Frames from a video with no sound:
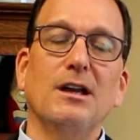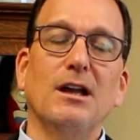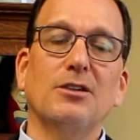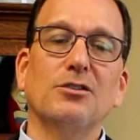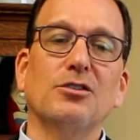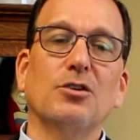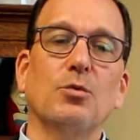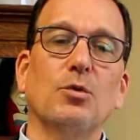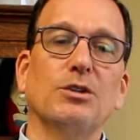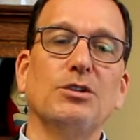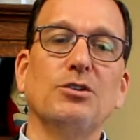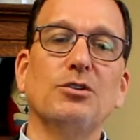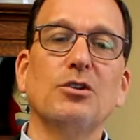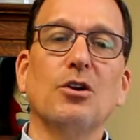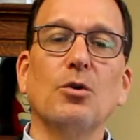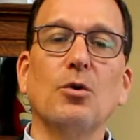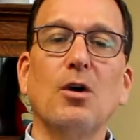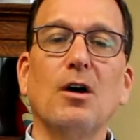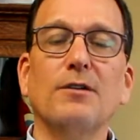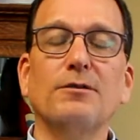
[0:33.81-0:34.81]
And so when you
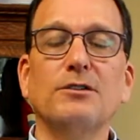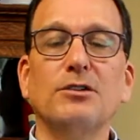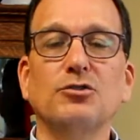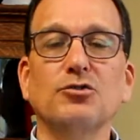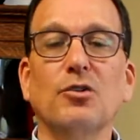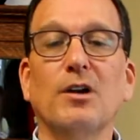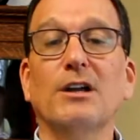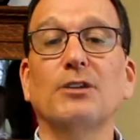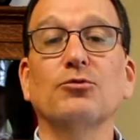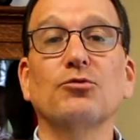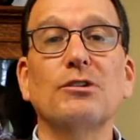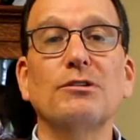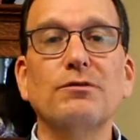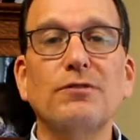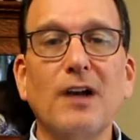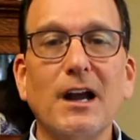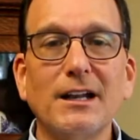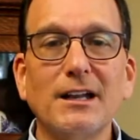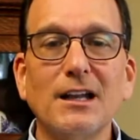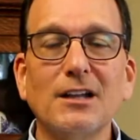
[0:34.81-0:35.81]
go off to try and
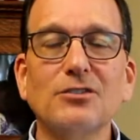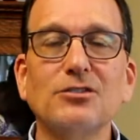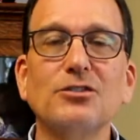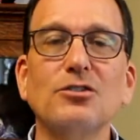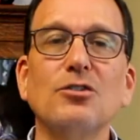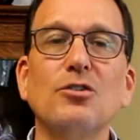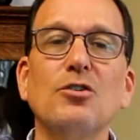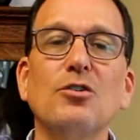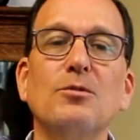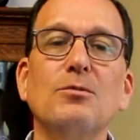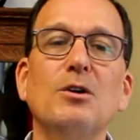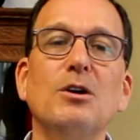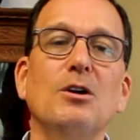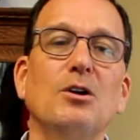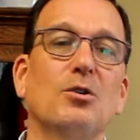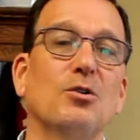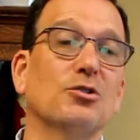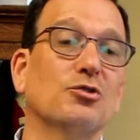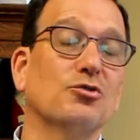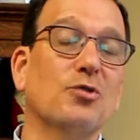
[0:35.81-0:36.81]
refinance your home
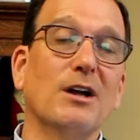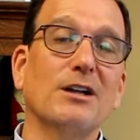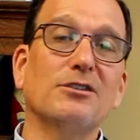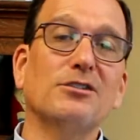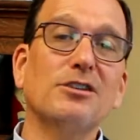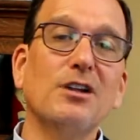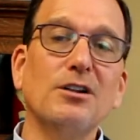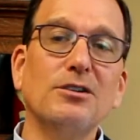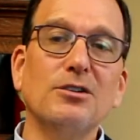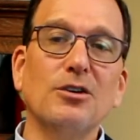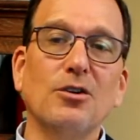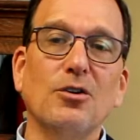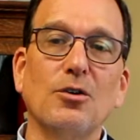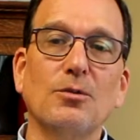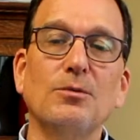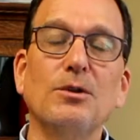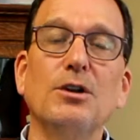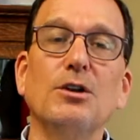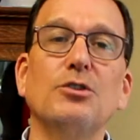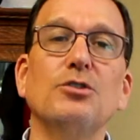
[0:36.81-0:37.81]
or try and sell your
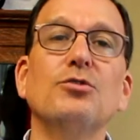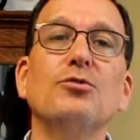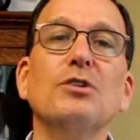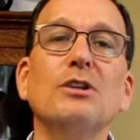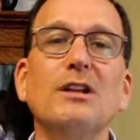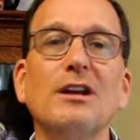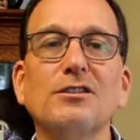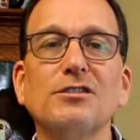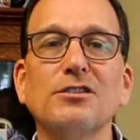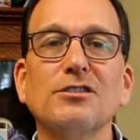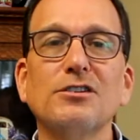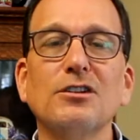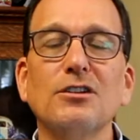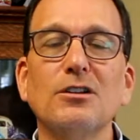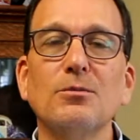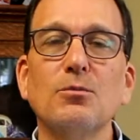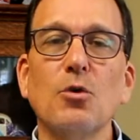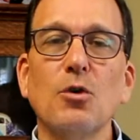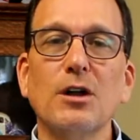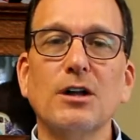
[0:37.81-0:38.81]
home, you realize there's
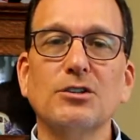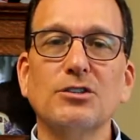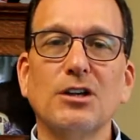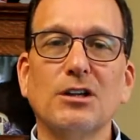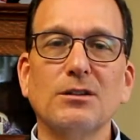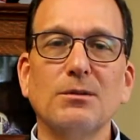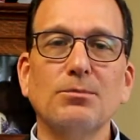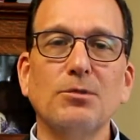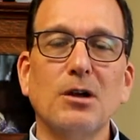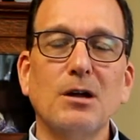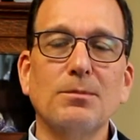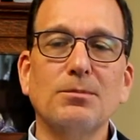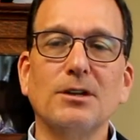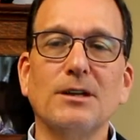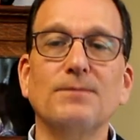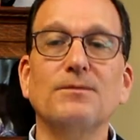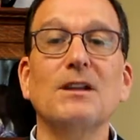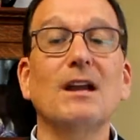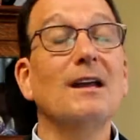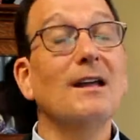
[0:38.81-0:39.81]
still a mortgage on the
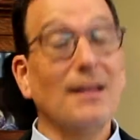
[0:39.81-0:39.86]
property.